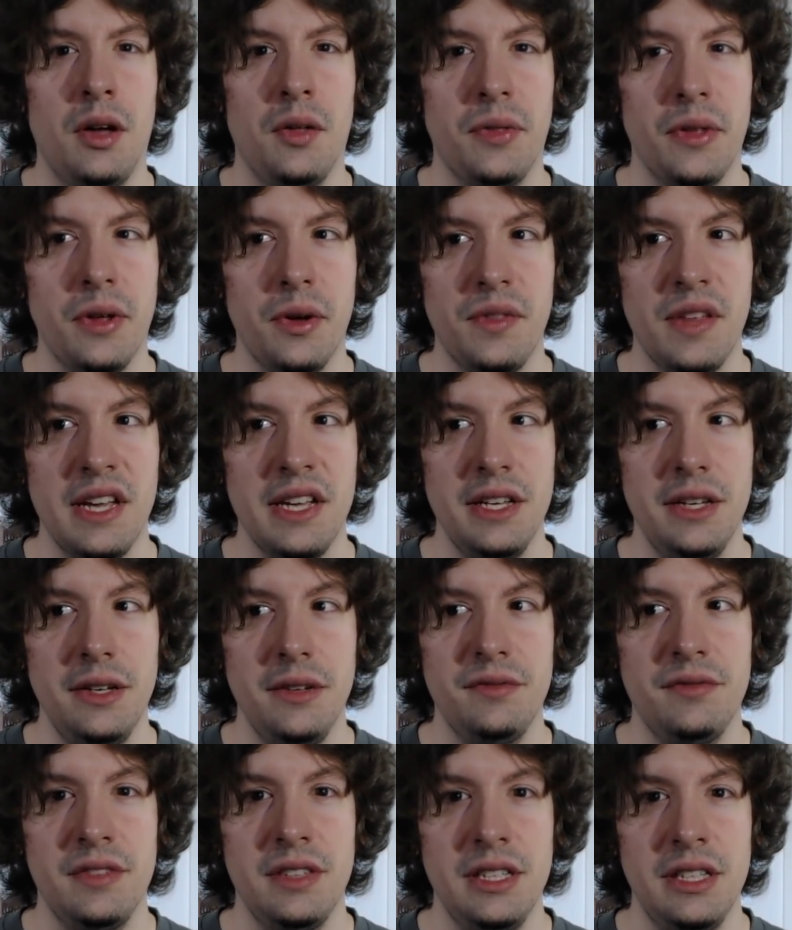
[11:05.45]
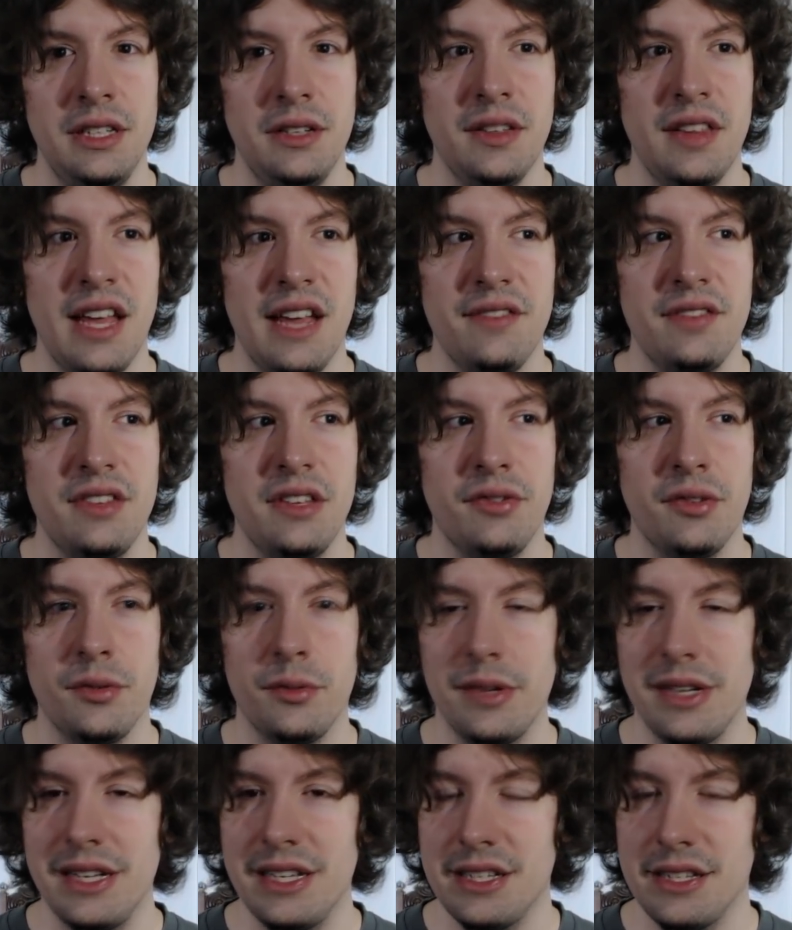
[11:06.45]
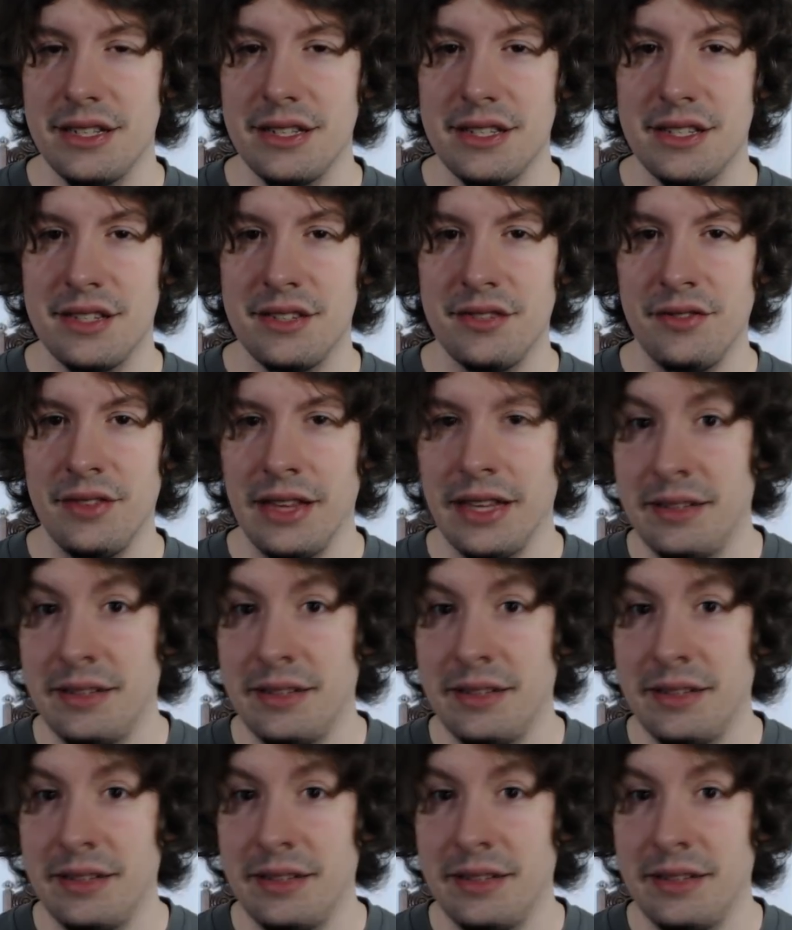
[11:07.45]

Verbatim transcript: although they you you know they have different reasons.